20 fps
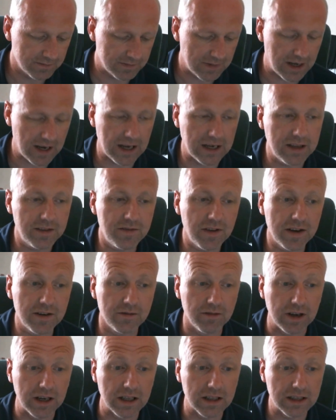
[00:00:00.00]
anything
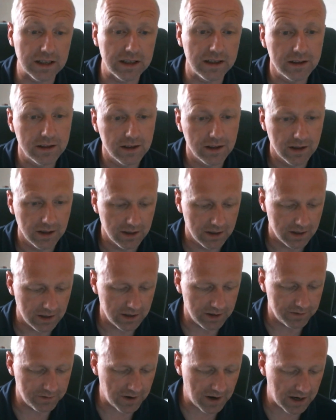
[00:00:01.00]
really.
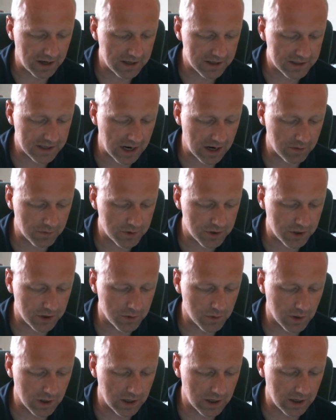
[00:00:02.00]
It fires down
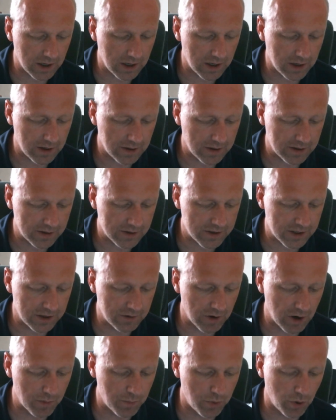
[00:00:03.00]
to
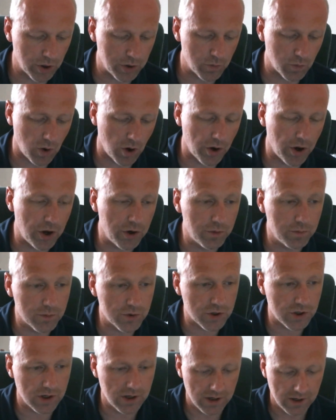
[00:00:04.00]
0.1
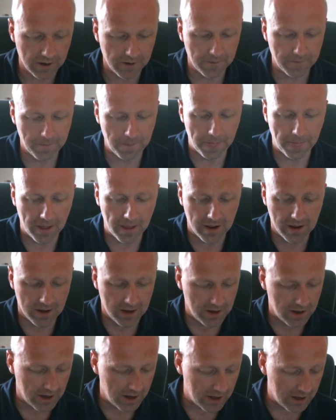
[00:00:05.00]
ohms.
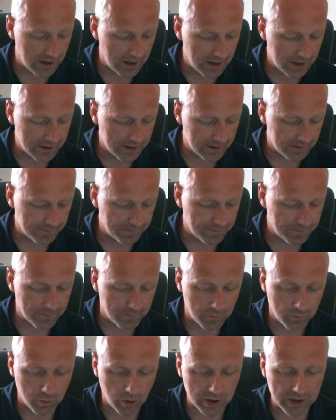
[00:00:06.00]
And
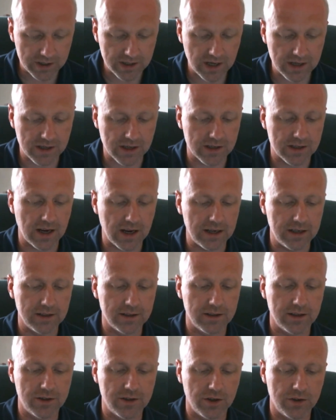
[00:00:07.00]
what it is
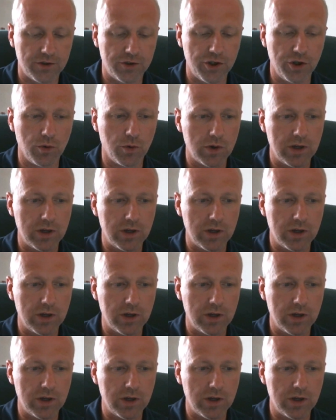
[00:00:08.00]
it's a dual